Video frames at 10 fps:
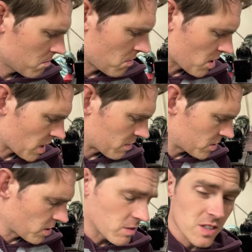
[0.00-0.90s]
okay, I've
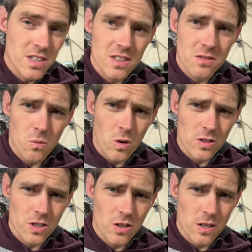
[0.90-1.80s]
just noticed one or
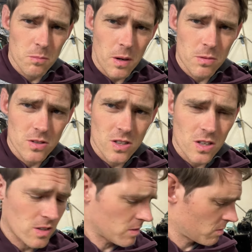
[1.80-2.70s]
two little bubbles
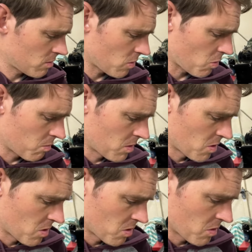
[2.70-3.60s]
that, or
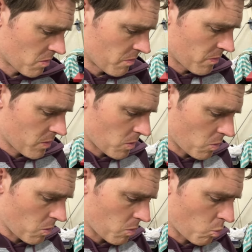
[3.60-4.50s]

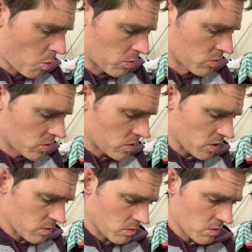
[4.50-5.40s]
wobbles
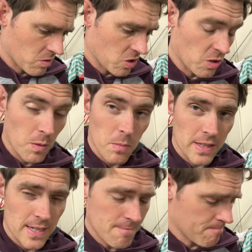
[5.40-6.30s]
that could have been
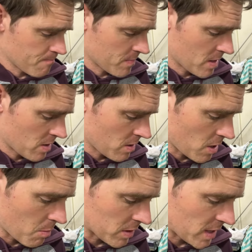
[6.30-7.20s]
better.
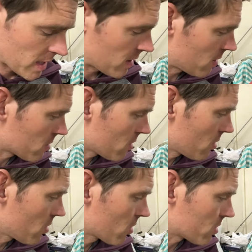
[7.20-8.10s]
Might take a look,
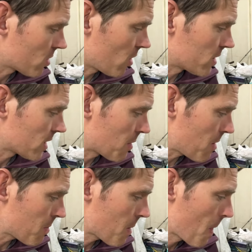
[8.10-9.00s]
look at tidying them up.